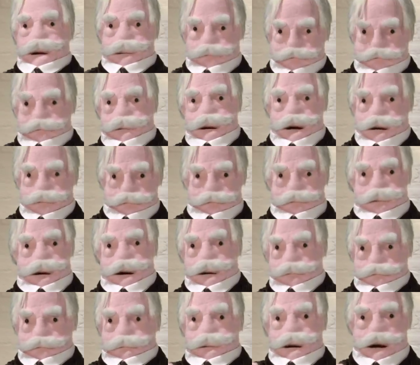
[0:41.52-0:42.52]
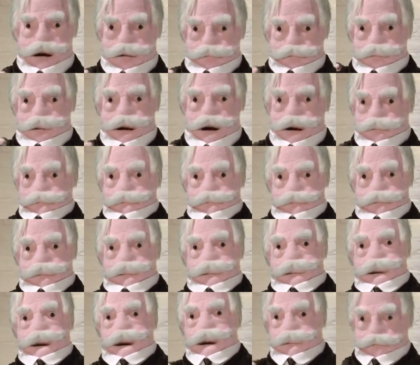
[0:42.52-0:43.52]
and that converts into big
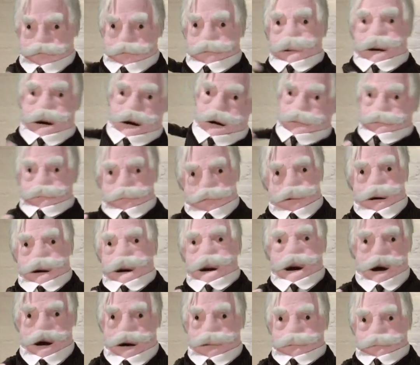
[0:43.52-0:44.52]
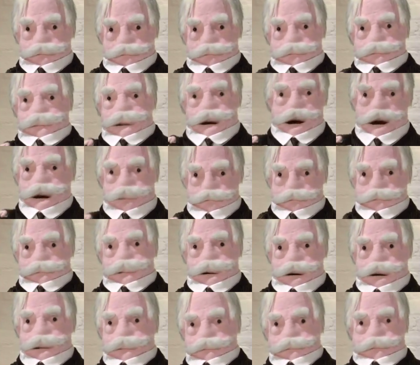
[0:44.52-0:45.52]
bonuses for them to spend on coke,
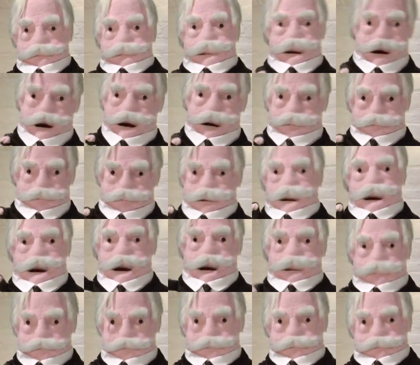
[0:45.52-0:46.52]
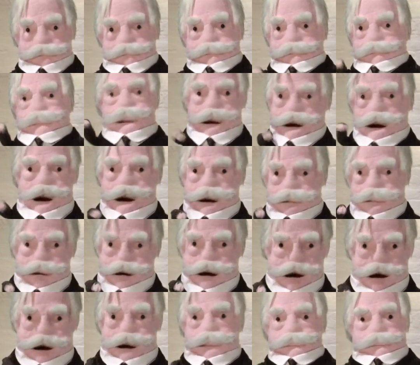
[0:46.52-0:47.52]
prostitutes, and West Ham tickets. Get in
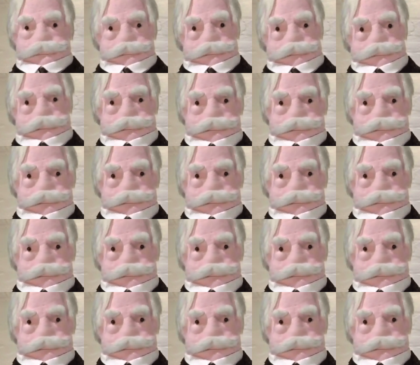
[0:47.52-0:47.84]
there!